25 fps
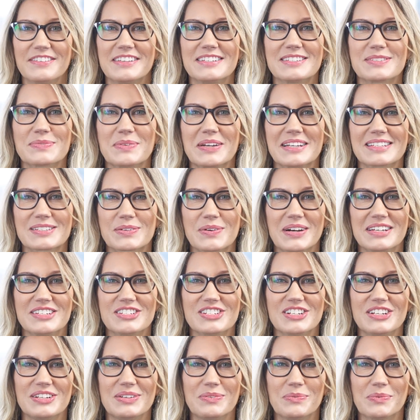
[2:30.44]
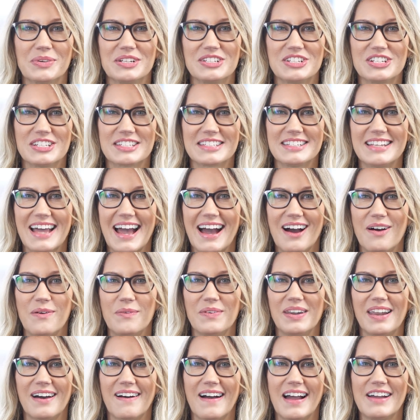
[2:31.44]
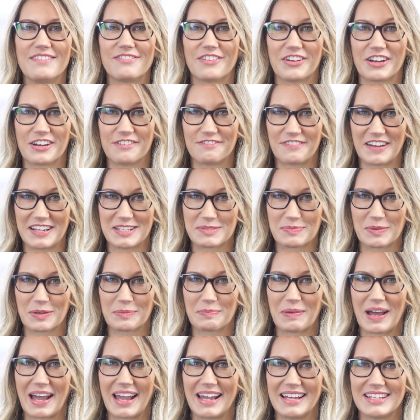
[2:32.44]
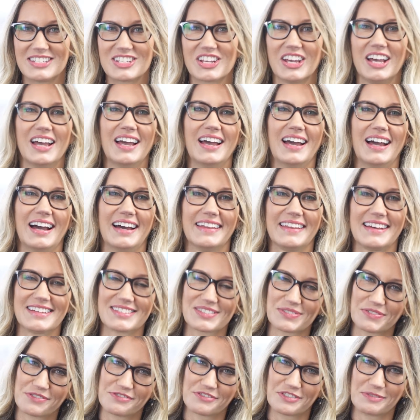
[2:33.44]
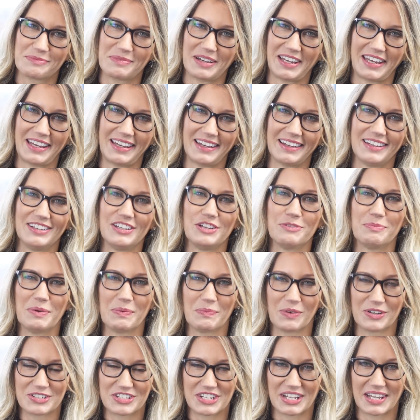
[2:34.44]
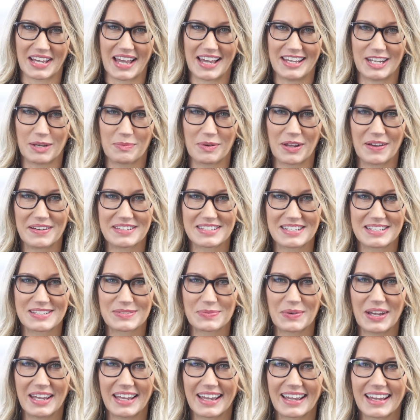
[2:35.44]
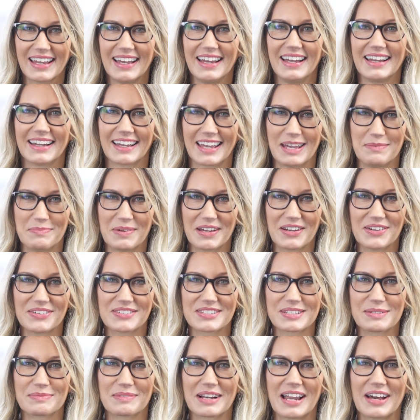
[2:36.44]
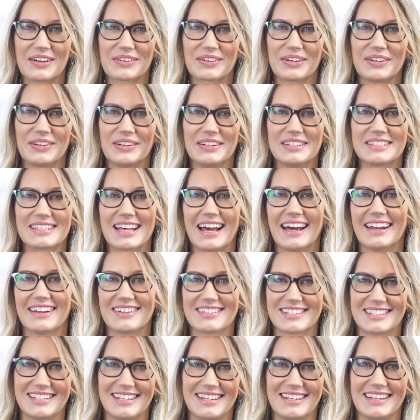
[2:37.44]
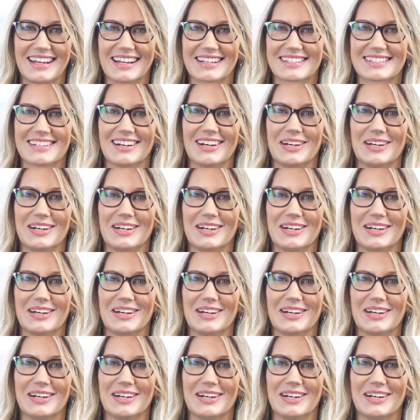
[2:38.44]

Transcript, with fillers: for this week's question, which is now live on our Facebook page. And that's all from me. You've been watching AWS This Week. Keep being awesome, Cloud Gurus, and I'll see you next